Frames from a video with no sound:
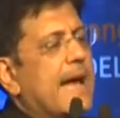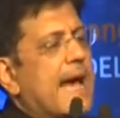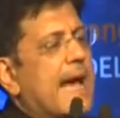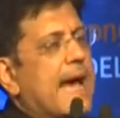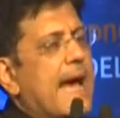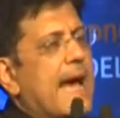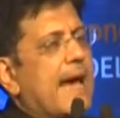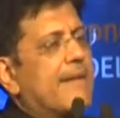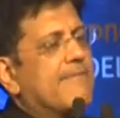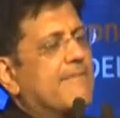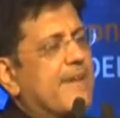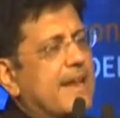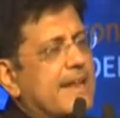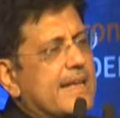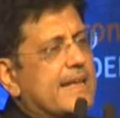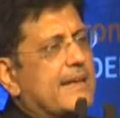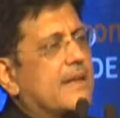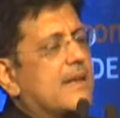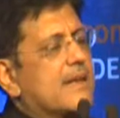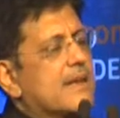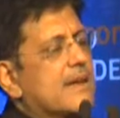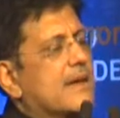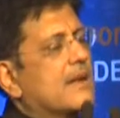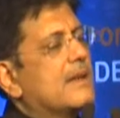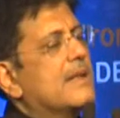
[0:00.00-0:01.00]
And very
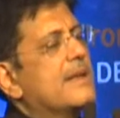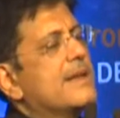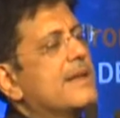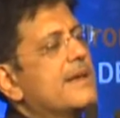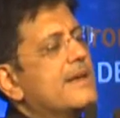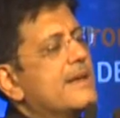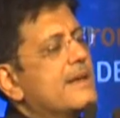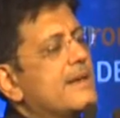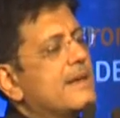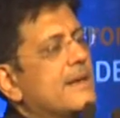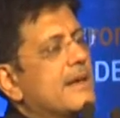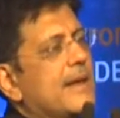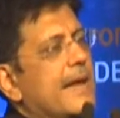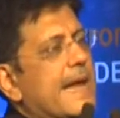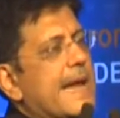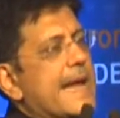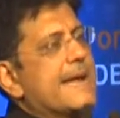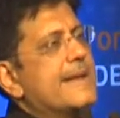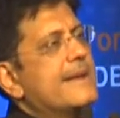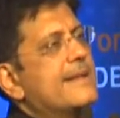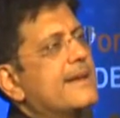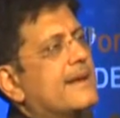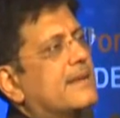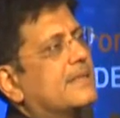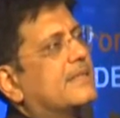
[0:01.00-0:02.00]
clearly,
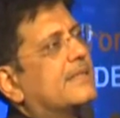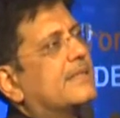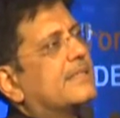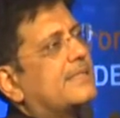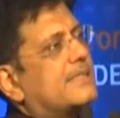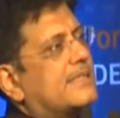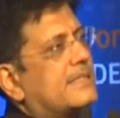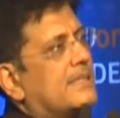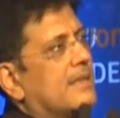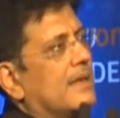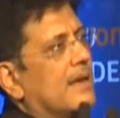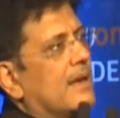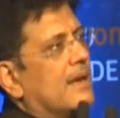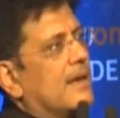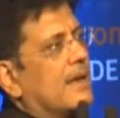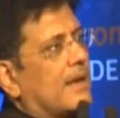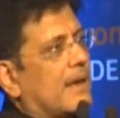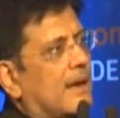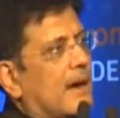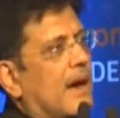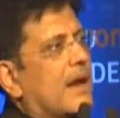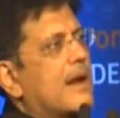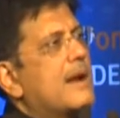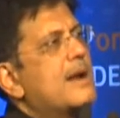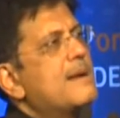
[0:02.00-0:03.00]
India's
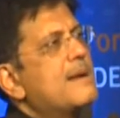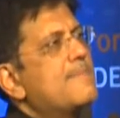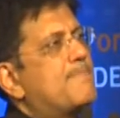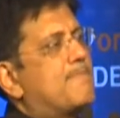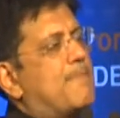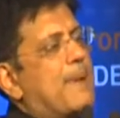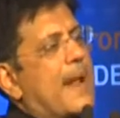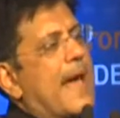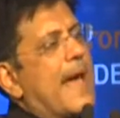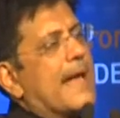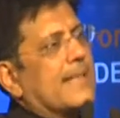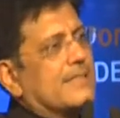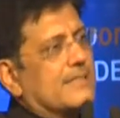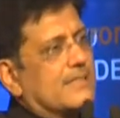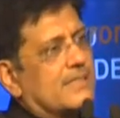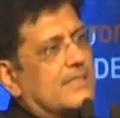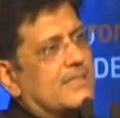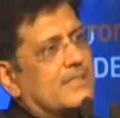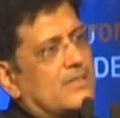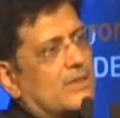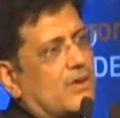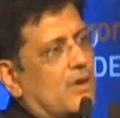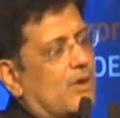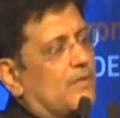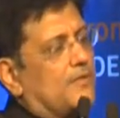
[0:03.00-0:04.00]
current
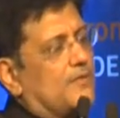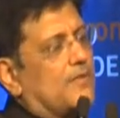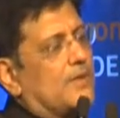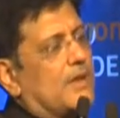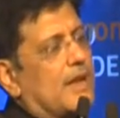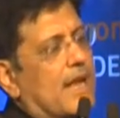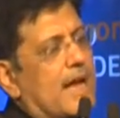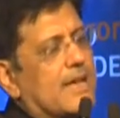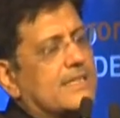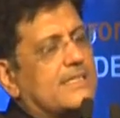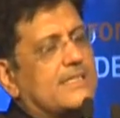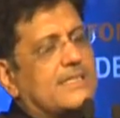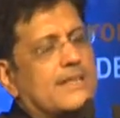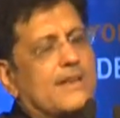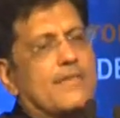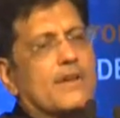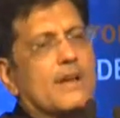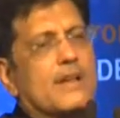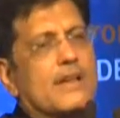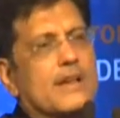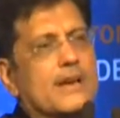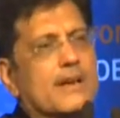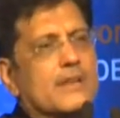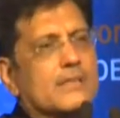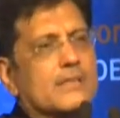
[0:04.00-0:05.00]
plans of the last several
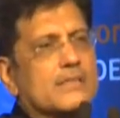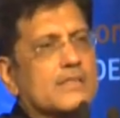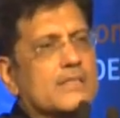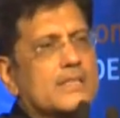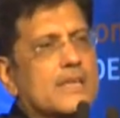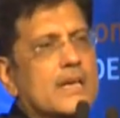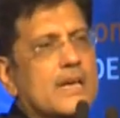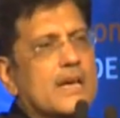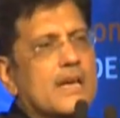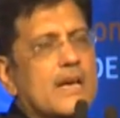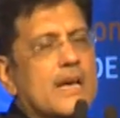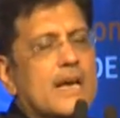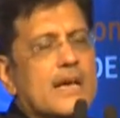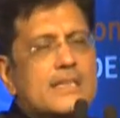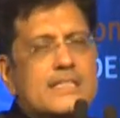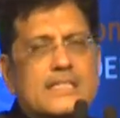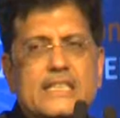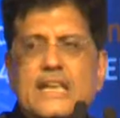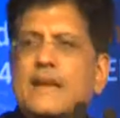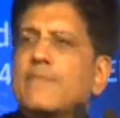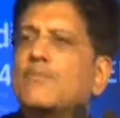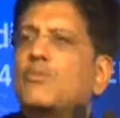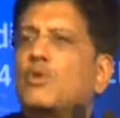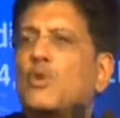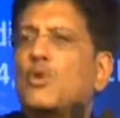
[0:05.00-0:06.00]
years
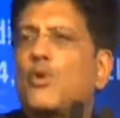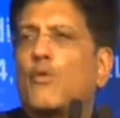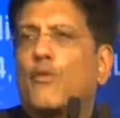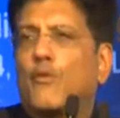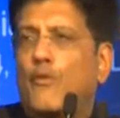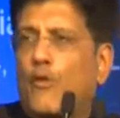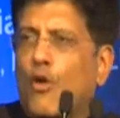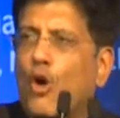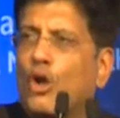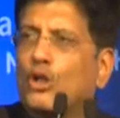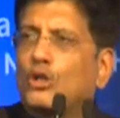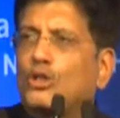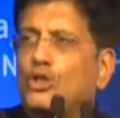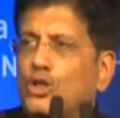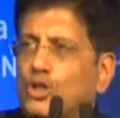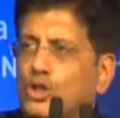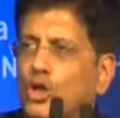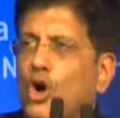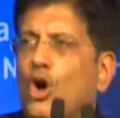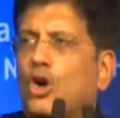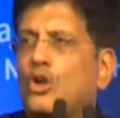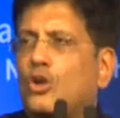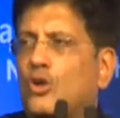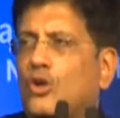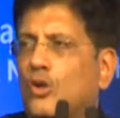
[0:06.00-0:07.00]
seem to fall
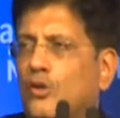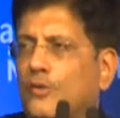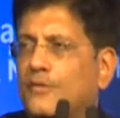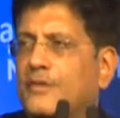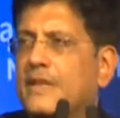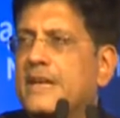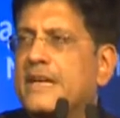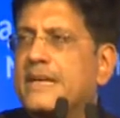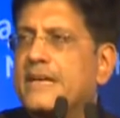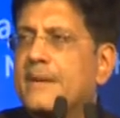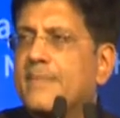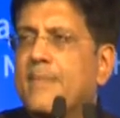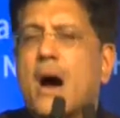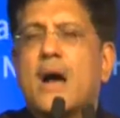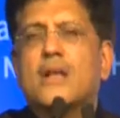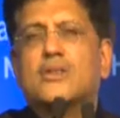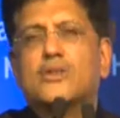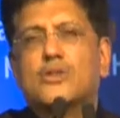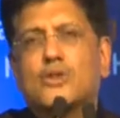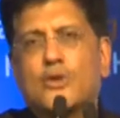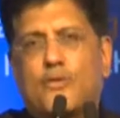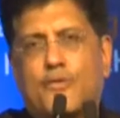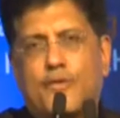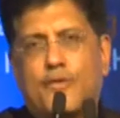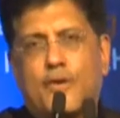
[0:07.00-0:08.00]
short of the
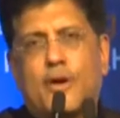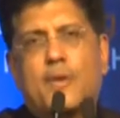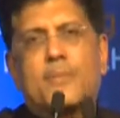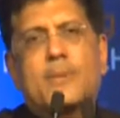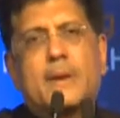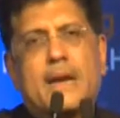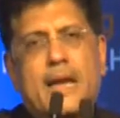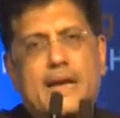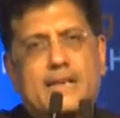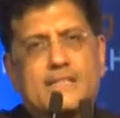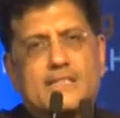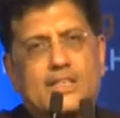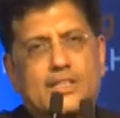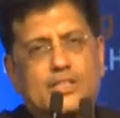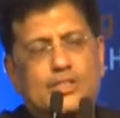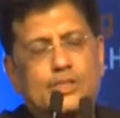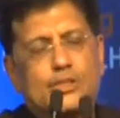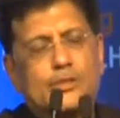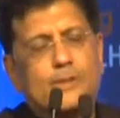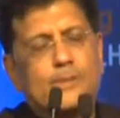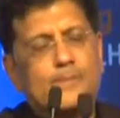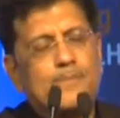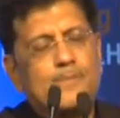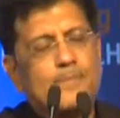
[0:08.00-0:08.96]
demands of urbanization.